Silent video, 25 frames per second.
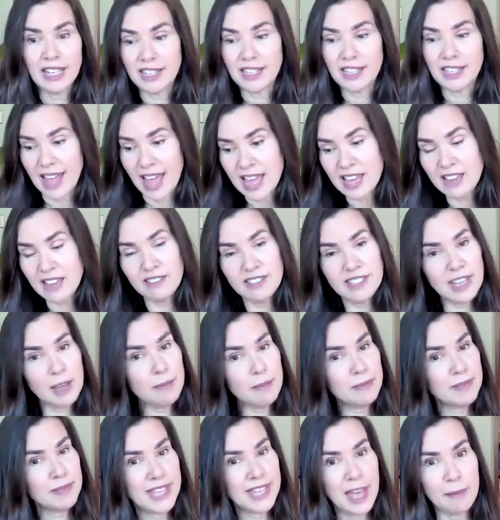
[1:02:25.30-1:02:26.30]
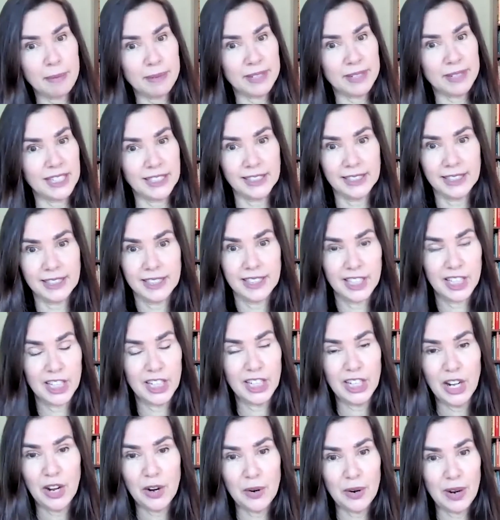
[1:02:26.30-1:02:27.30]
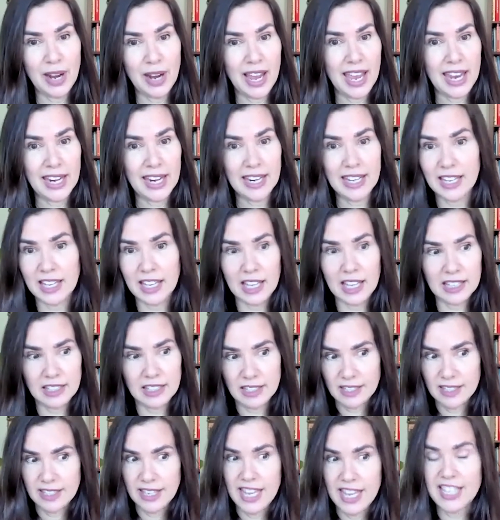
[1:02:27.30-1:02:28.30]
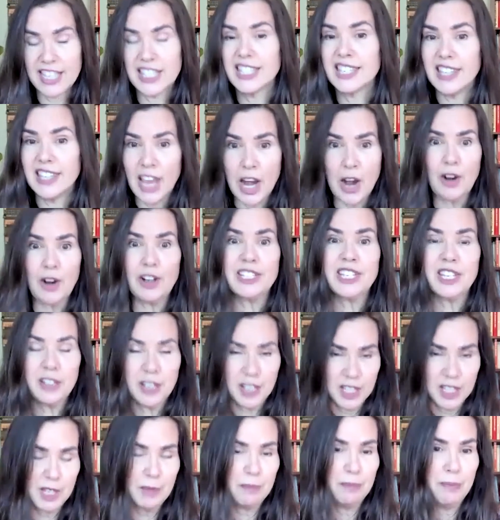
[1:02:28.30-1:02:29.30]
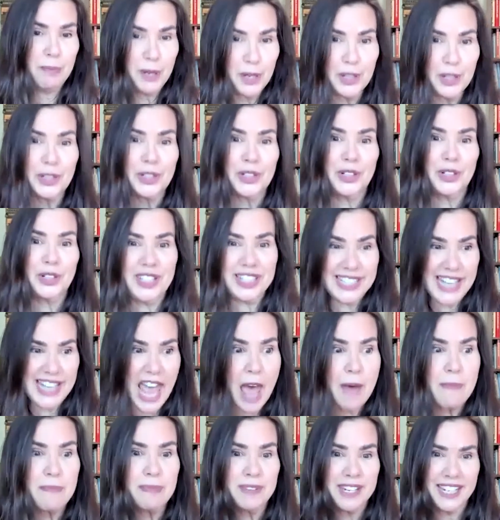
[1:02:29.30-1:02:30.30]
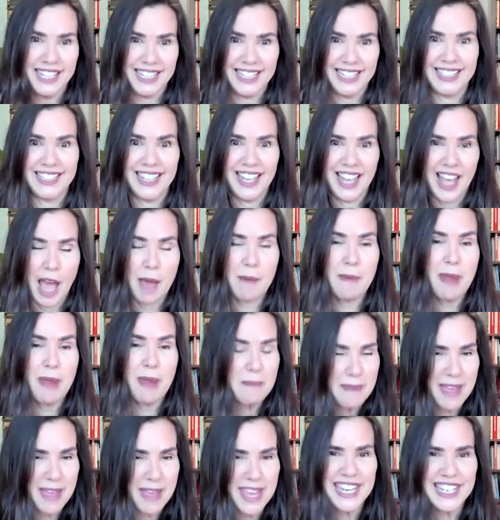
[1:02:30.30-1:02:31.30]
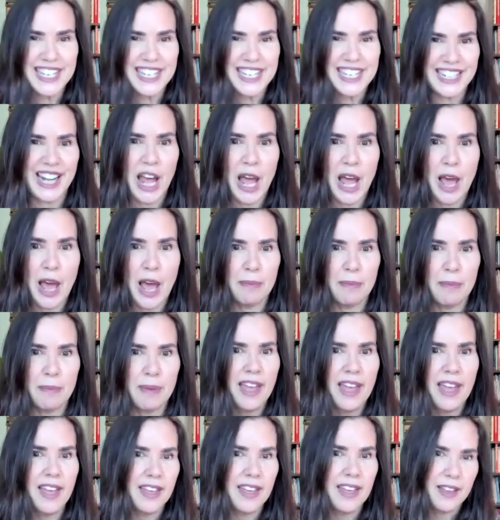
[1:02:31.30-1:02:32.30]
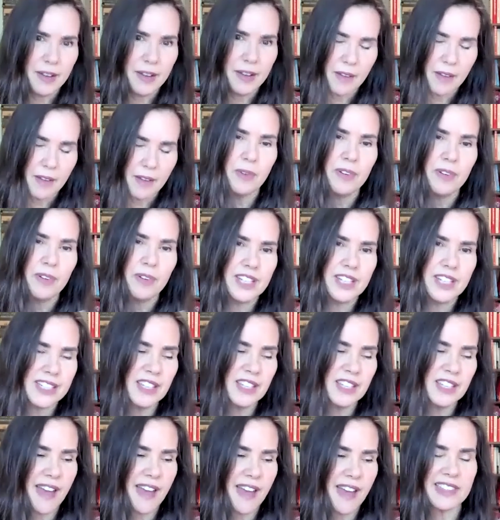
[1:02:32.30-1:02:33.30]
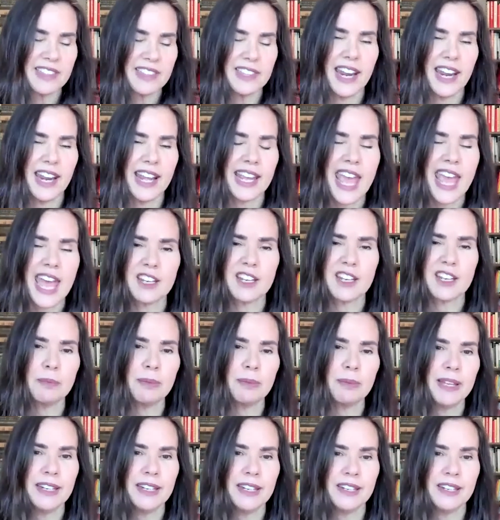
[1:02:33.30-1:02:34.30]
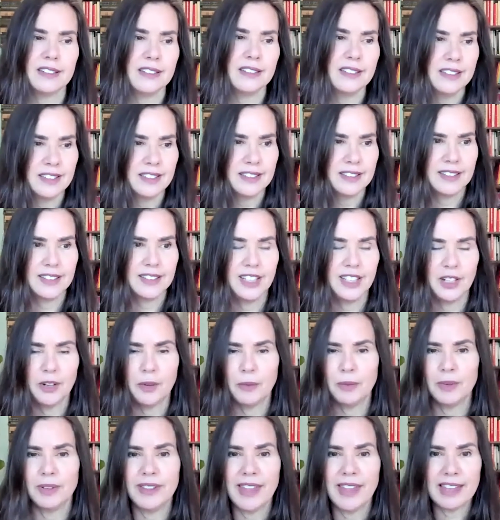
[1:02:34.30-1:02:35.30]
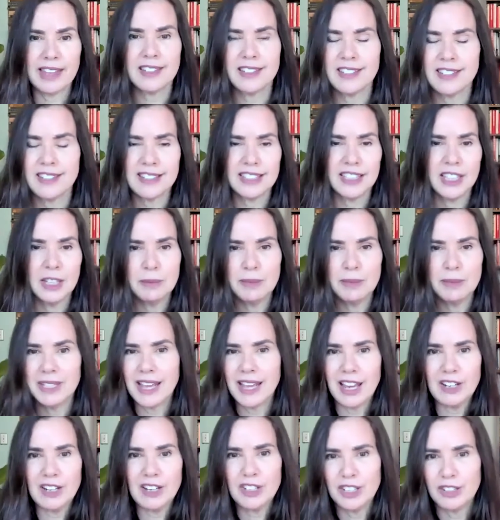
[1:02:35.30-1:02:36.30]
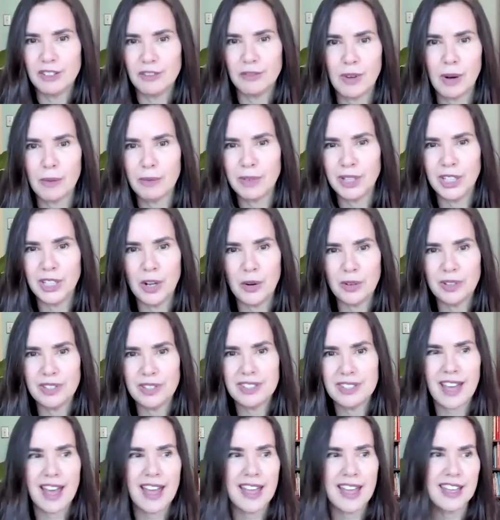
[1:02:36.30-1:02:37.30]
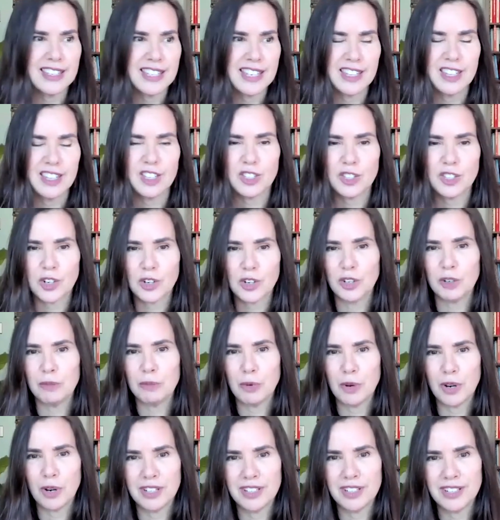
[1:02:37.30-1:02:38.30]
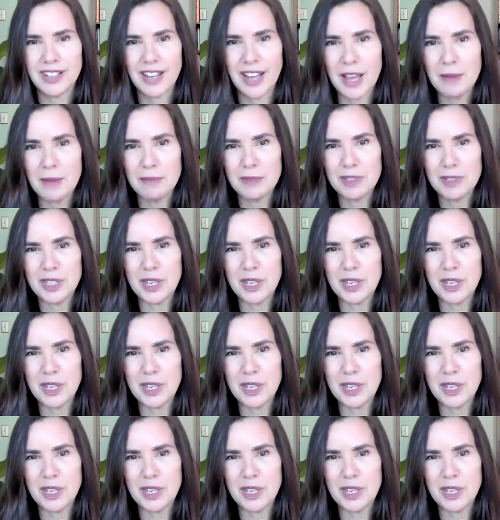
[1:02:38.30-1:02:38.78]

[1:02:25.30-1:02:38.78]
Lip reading: Cause something's happening, you know, and it's there. It's empirical. It's happening. I'm not making it up. Just the fact that I can't explain it, you know, well, that's just a limitation of what we know in science at this current point in time.